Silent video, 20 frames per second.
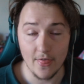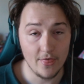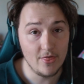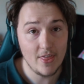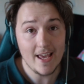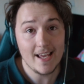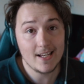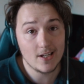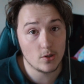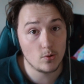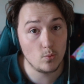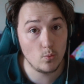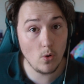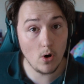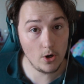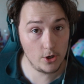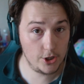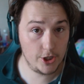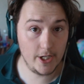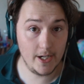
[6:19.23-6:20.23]
They can
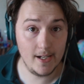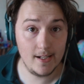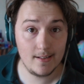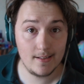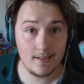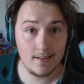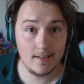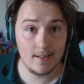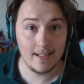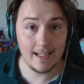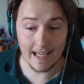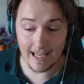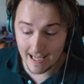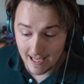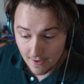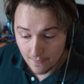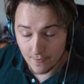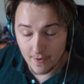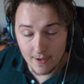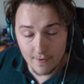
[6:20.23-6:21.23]
watch it
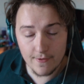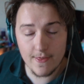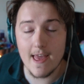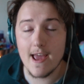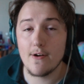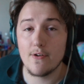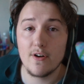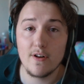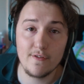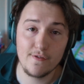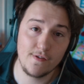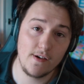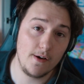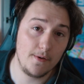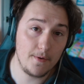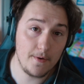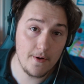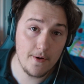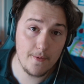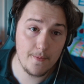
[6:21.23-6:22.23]
even if they're on a
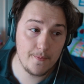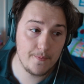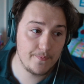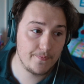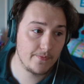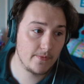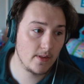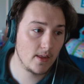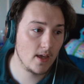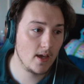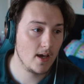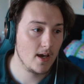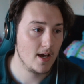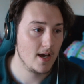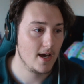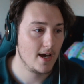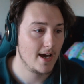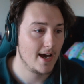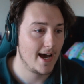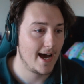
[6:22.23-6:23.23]
phone,
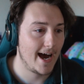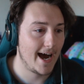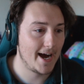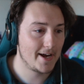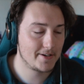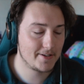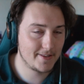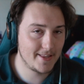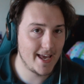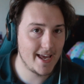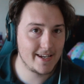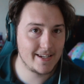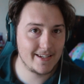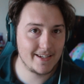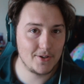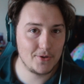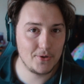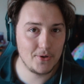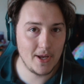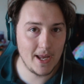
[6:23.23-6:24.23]
and then
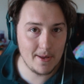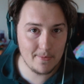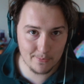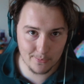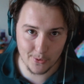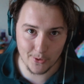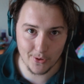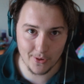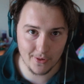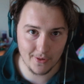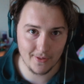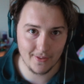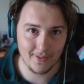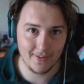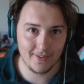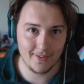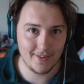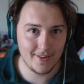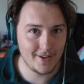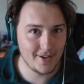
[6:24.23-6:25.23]
input
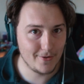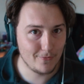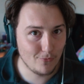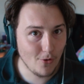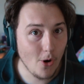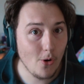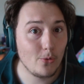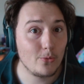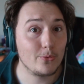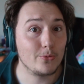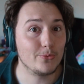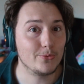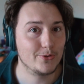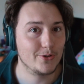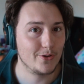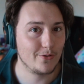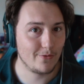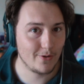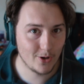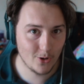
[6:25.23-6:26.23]
the roles
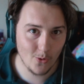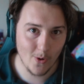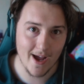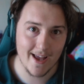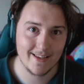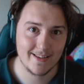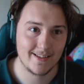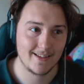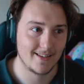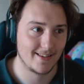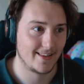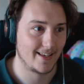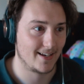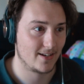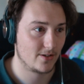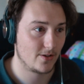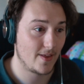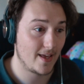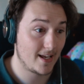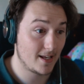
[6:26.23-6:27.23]
and the requests and things,
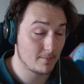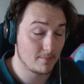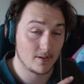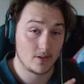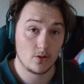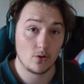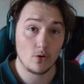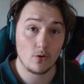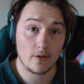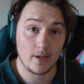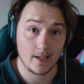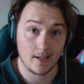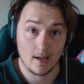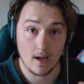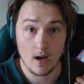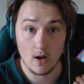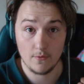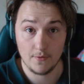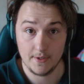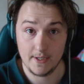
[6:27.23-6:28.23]
so they can be talking
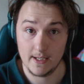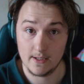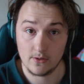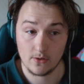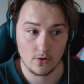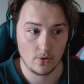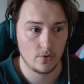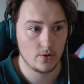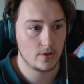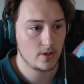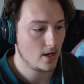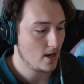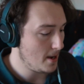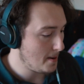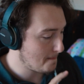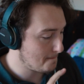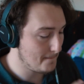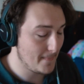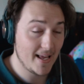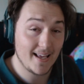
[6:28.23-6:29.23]
over Discord,
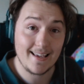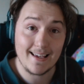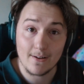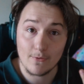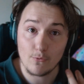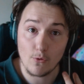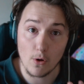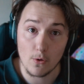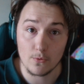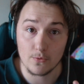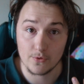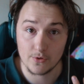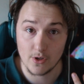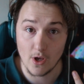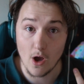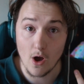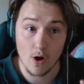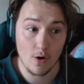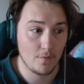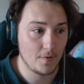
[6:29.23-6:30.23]
making roles
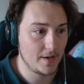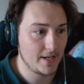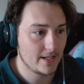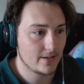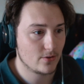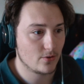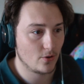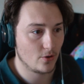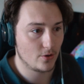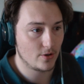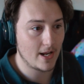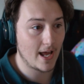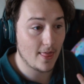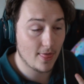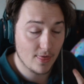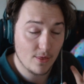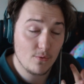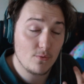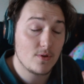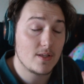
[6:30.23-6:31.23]
over Discord, and
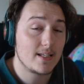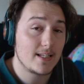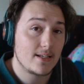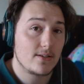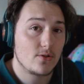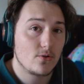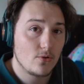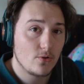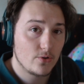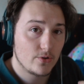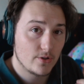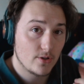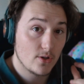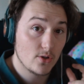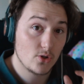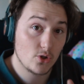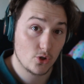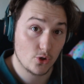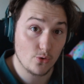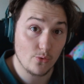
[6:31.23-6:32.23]
through the Discord
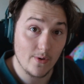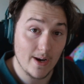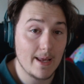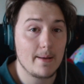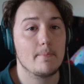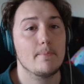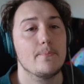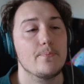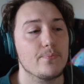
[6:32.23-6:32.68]
stream